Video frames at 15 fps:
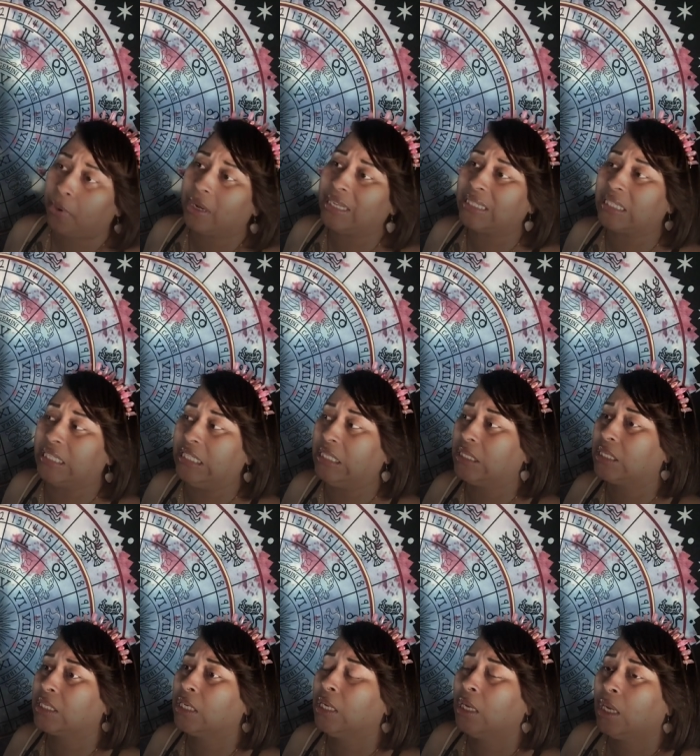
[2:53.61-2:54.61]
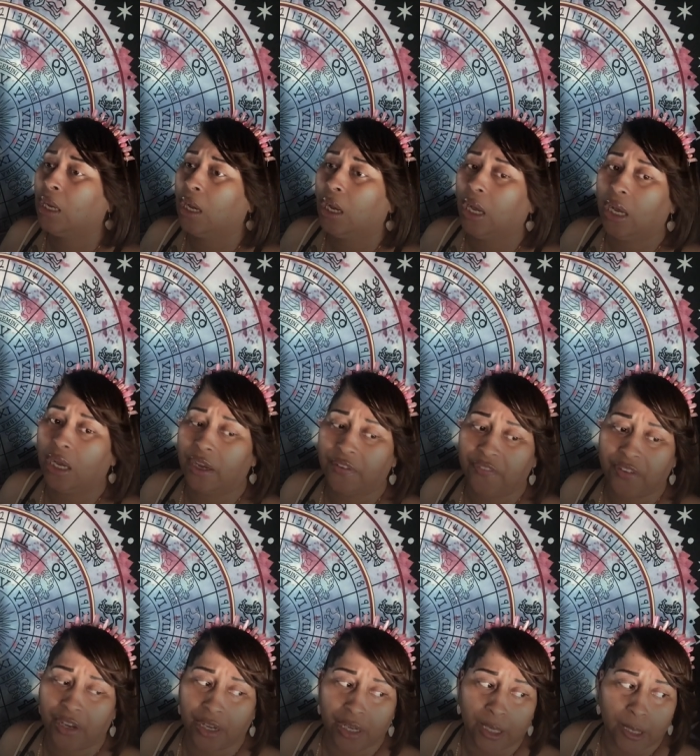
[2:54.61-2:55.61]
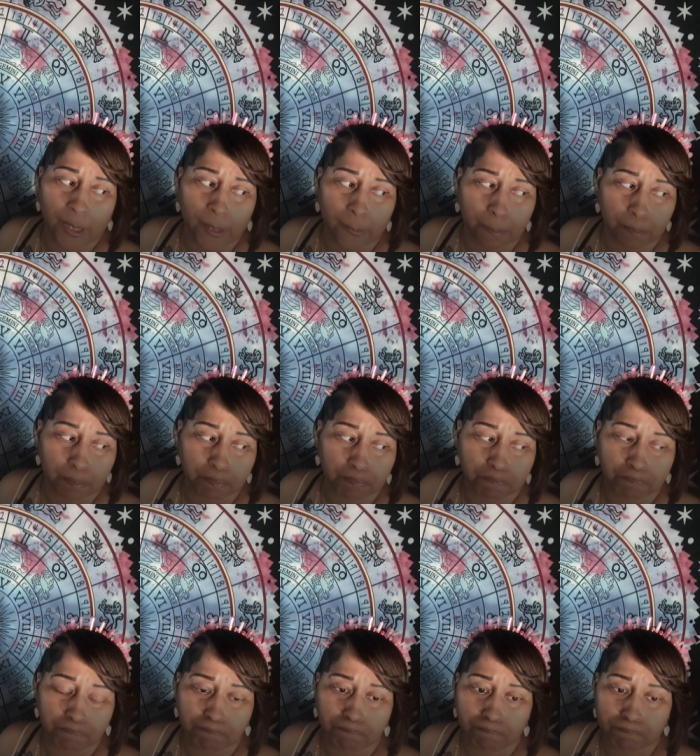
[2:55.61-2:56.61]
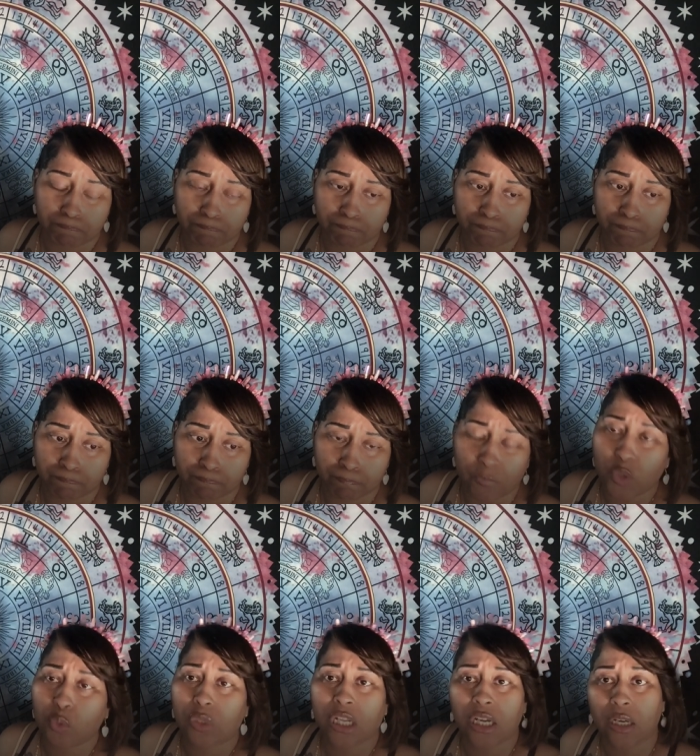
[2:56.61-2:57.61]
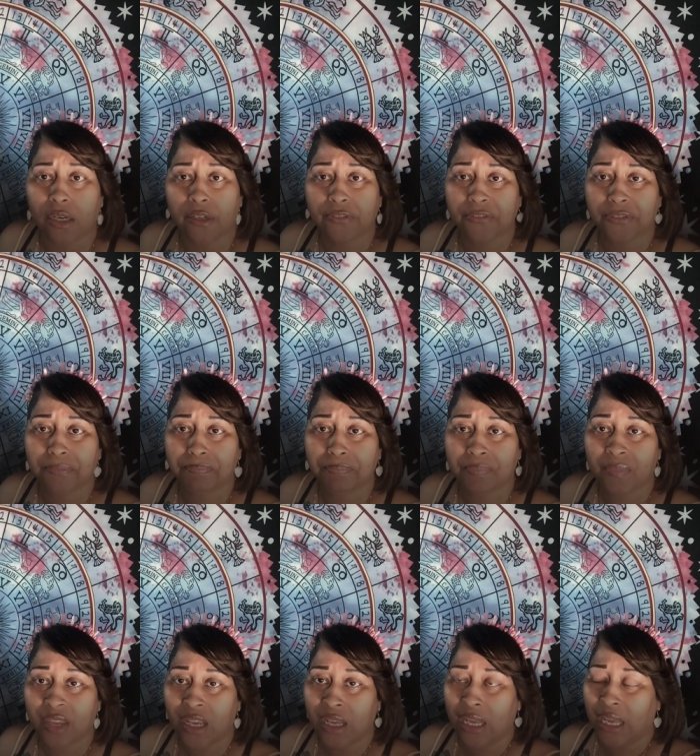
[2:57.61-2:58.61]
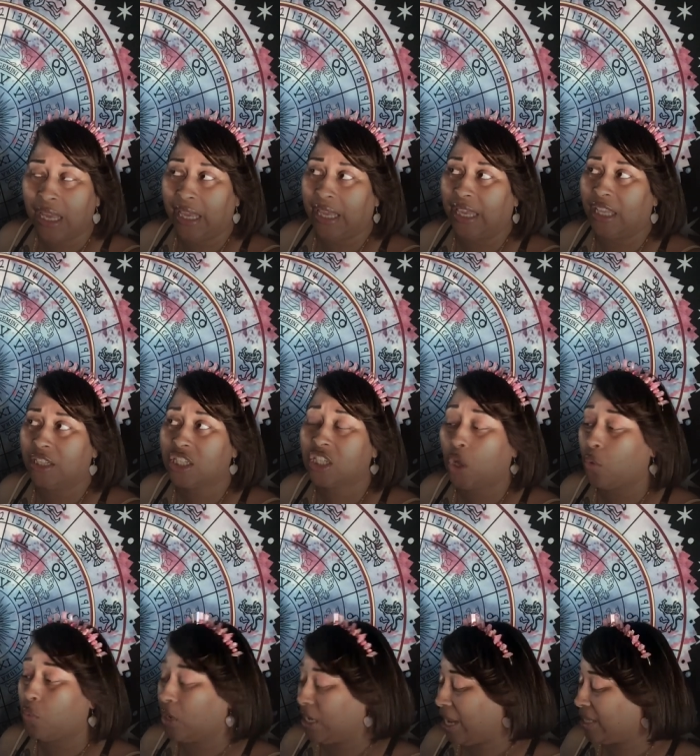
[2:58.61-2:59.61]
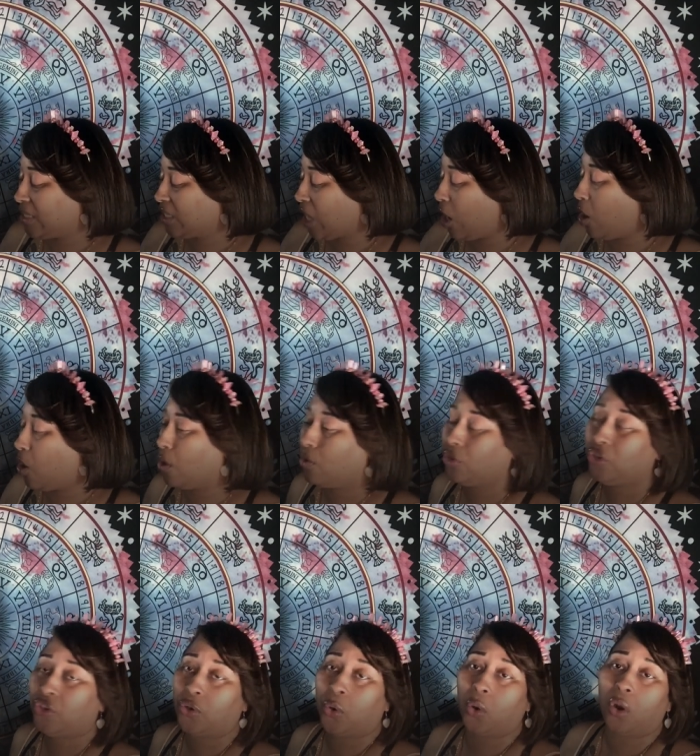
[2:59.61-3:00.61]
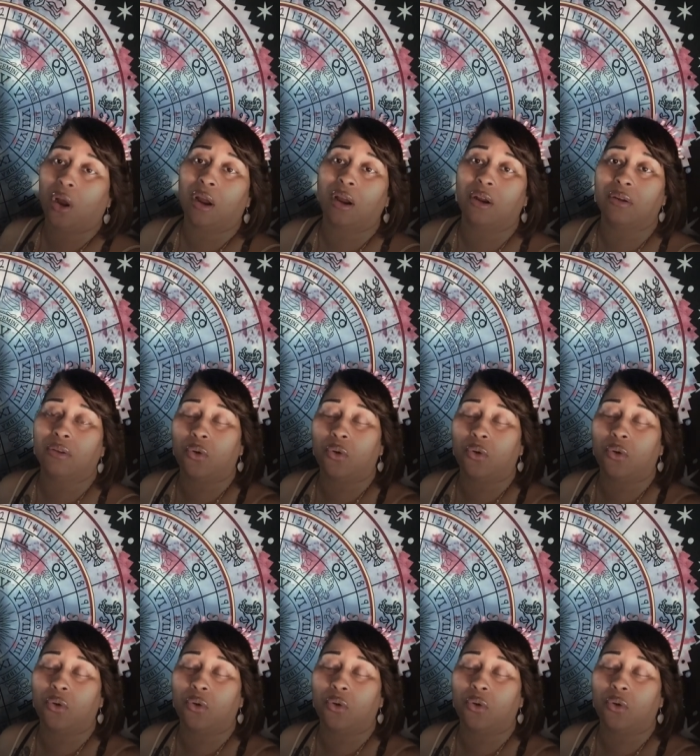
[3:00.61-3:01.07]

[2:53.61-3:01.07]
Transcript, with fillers: present of um, new love. And so when I saw your